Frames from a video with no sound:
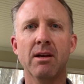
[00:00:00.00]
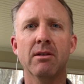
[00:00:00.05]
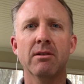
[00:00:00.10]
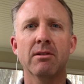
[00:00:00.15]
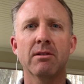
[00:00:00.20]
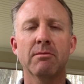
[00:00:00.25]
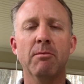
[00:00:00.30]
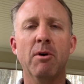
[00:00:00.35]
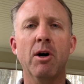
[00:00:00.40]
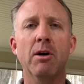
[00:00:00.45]

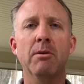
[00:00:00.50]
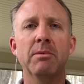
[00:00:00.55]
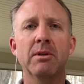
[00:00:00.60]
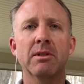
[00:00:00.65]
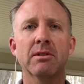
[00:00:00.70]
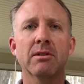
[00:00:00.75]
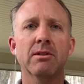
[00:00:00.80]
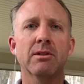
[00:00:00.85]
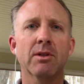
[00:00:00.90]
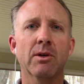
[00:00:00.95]
Small
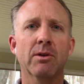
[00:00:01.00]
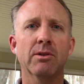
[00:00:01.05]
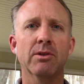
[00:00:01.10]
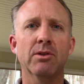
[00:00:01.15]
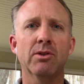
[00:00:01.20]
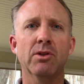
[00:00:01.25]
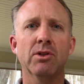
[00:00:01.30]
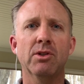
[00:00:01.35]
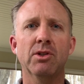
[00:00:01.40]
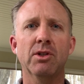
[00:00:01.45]
business owners
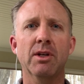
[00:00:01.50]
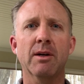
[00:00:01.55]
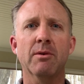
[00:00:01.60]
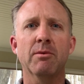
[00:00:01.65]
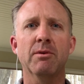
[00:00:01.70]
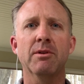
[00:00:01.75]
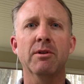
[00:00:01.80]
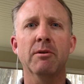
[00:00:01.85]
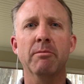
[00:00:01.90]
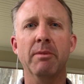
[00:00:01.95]
should check
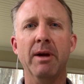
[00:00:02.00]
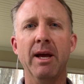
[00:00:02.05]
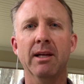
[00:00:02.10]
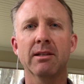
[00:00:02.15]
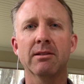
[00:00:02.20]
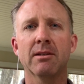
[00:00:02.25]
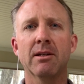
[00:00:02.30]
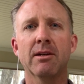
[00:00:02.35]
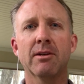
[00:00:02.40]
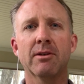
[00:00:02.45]
with their
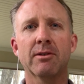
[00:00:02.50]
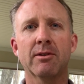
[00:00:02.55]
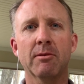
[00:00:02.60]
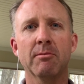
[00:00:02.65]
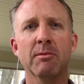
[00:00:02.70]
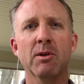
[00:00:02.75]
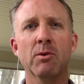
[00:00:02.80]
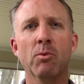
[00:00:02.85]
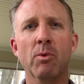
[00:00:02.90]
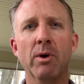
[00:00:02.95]
banks to
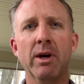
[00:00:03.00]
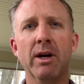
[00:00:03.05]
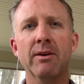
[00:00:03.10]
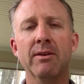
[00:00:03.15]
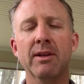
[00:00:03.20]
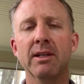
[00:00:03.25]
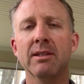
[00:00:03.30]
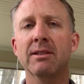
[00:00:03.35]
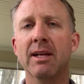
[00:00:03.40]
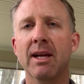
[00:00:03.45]
determine where
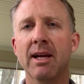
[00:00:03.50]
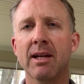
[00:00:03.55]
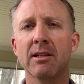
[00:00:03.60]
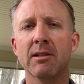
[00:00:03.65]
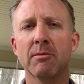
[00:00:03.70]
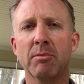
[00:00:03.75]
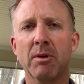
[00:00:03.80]
they stand in the